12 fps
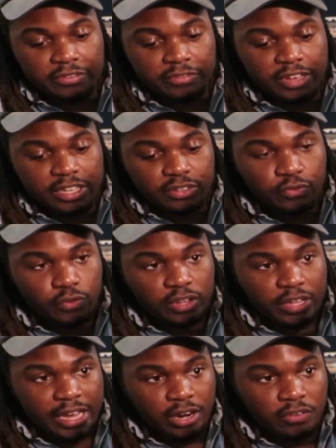vent for
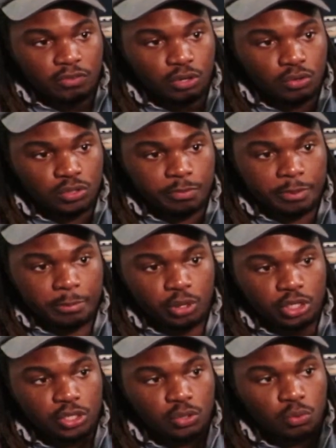the airflow to be
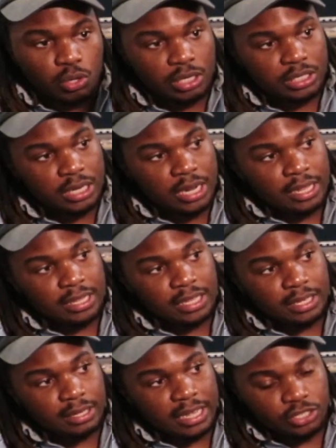pushed towards
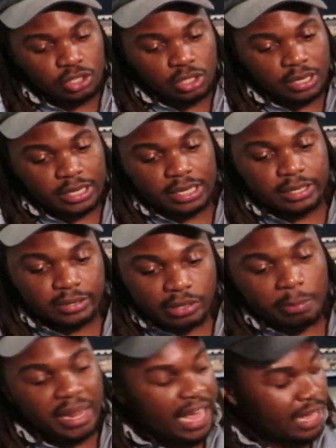laser and clear the
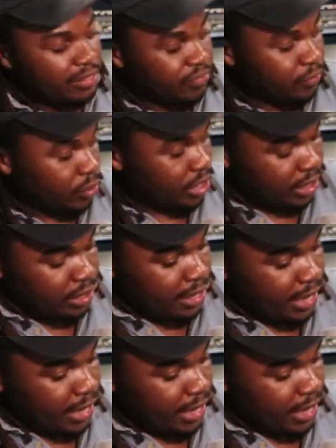path for it,